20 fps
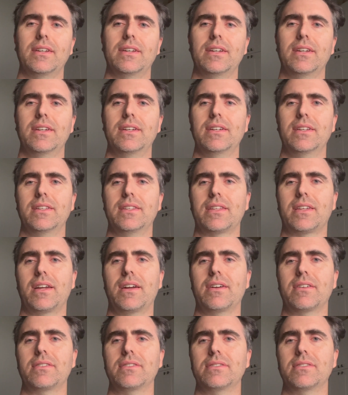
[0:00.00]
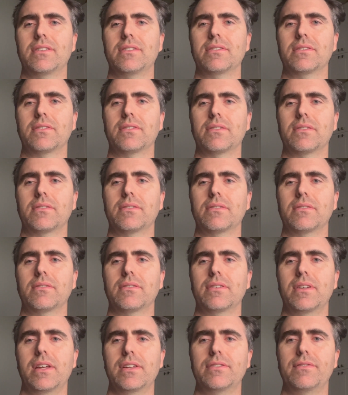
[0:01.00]
The characters aren't
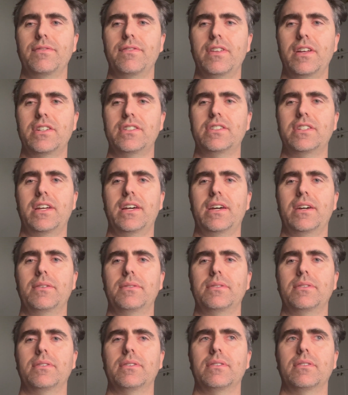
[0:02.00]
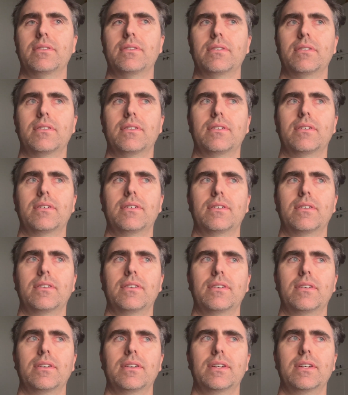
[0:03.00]
as fleshed out.
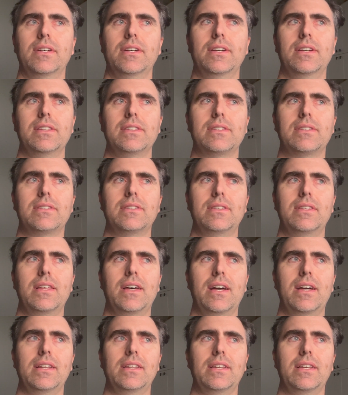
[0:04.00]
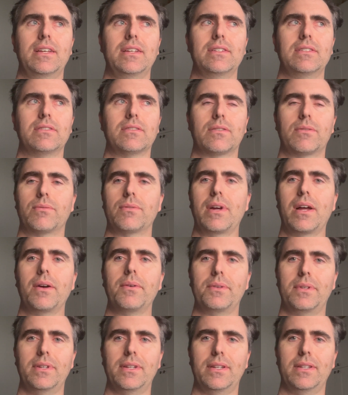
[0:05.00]
It's not as
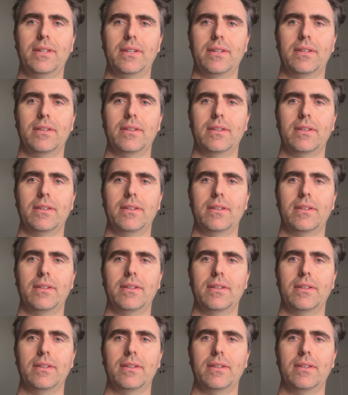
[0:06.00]
grounded,